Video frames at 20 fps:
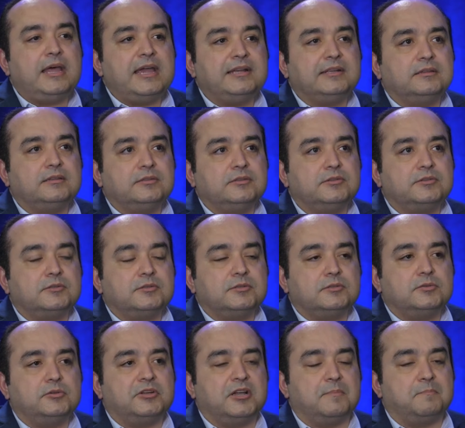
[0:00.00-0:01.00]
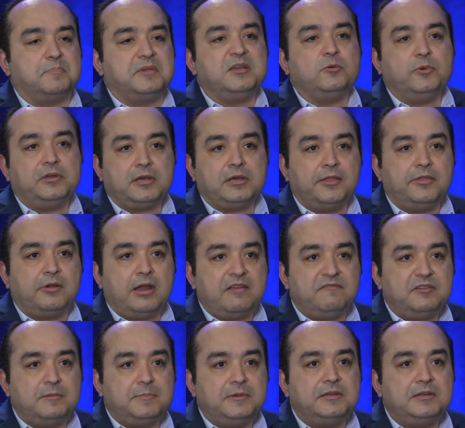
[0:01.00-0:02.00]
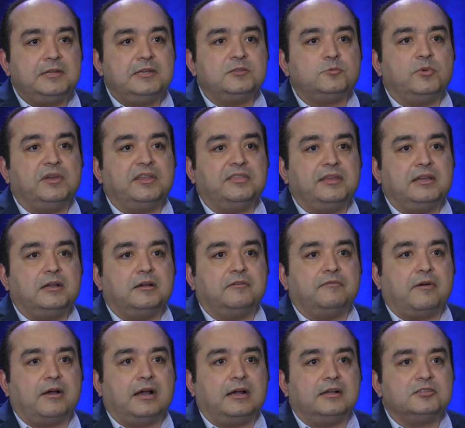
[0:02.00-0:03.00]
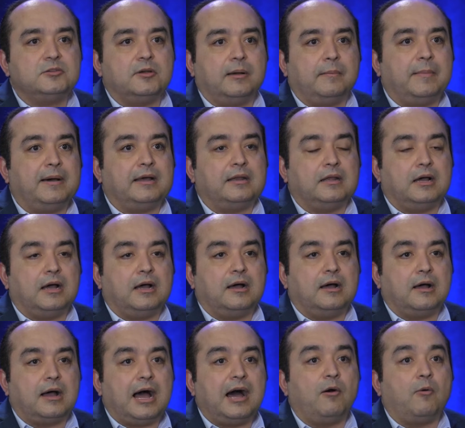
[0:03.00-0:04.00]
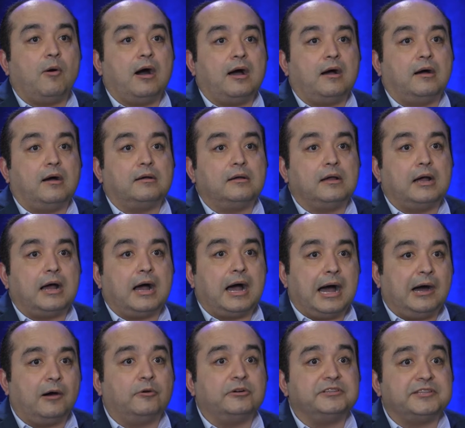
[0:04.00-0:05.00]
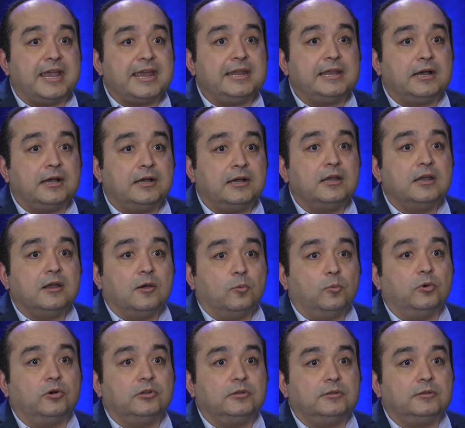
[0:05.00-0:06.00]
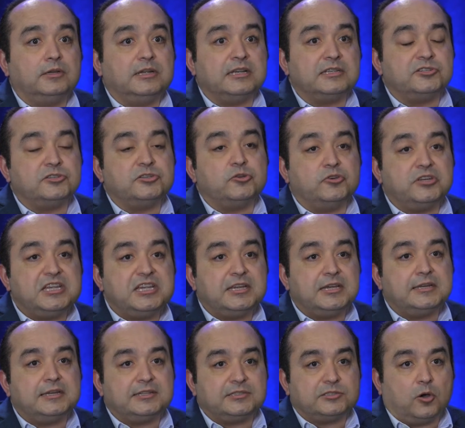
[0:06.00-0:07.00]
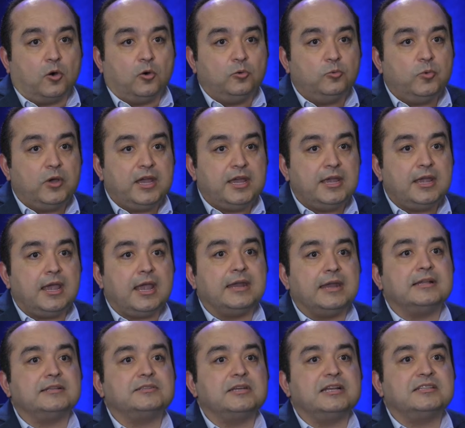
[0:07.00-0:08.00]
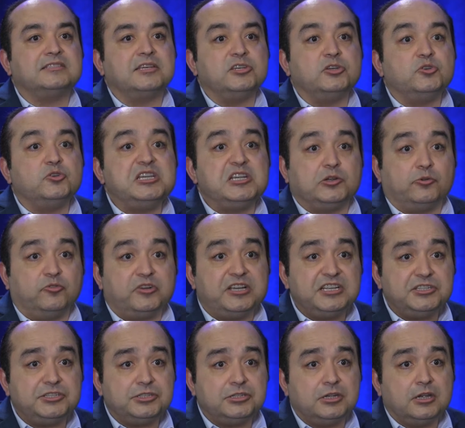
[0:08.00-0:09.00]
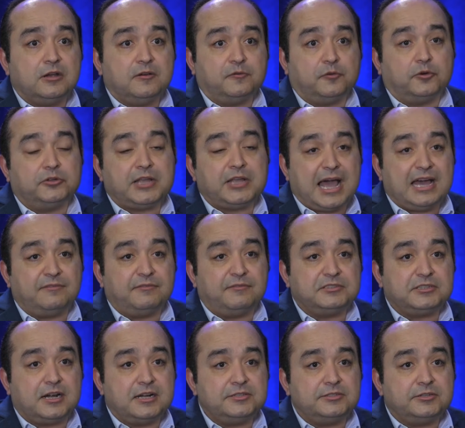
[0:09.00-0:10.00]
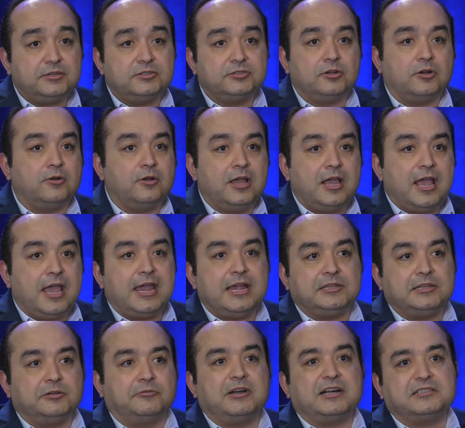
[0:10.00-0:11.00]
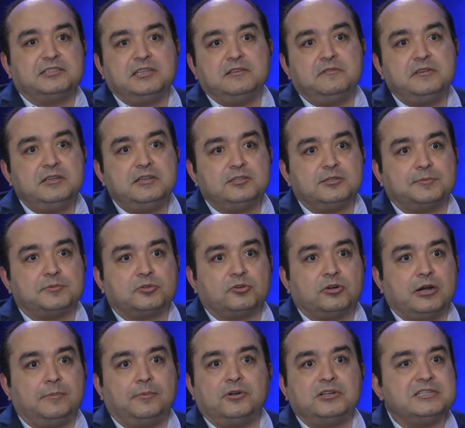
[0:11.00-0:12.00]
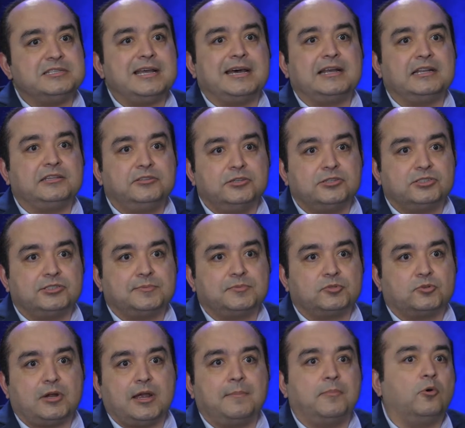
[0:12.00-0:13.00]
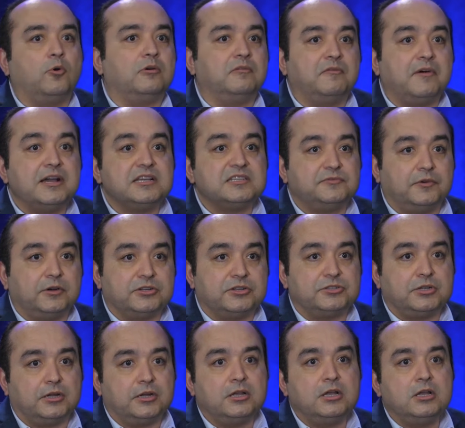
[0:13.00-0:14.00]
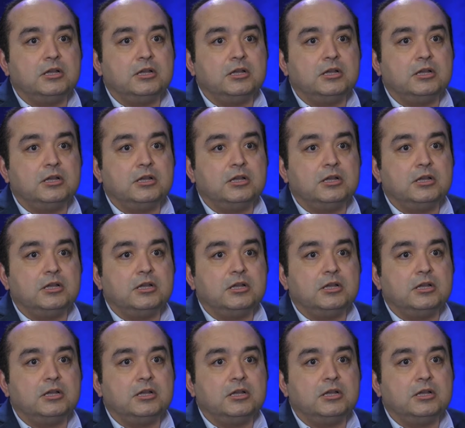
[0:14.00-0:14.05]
like to compete with other MVPDs. We think of us about how our data is unique in its own way, and right. it's a unique reach for the advertiser. So a DirecTV subscriber is not a Dish subscriber or vice right. versa.